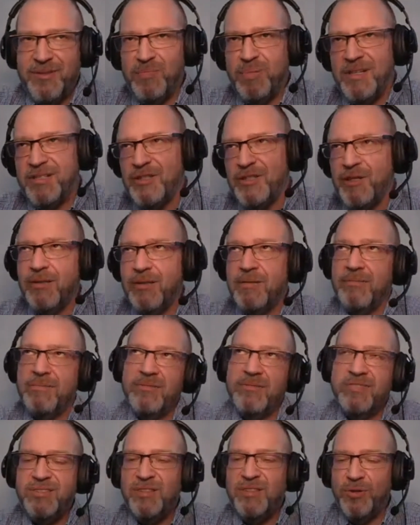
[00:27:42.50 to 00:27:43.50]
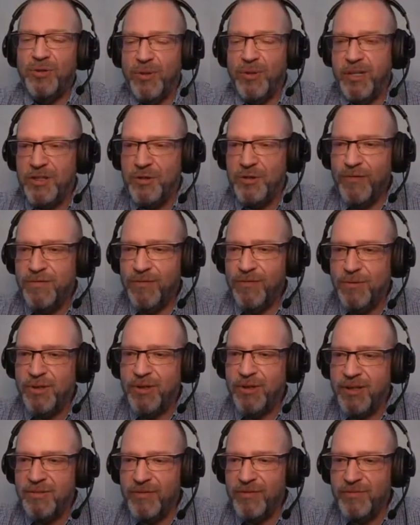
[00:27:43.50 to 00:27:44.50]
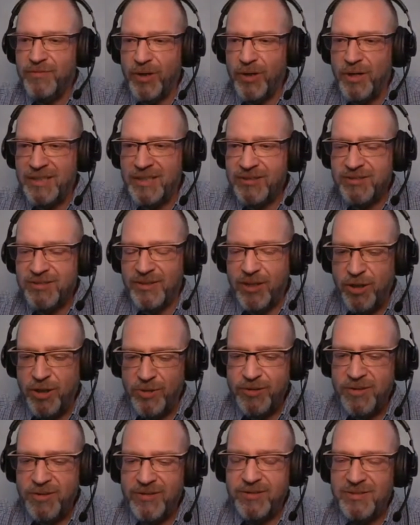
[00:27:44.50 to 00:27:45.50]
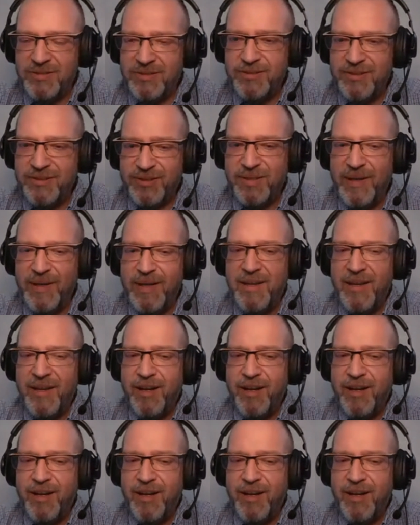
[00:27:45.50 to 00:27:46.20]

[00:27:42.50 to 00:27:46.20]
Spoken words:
special situation for us auditors is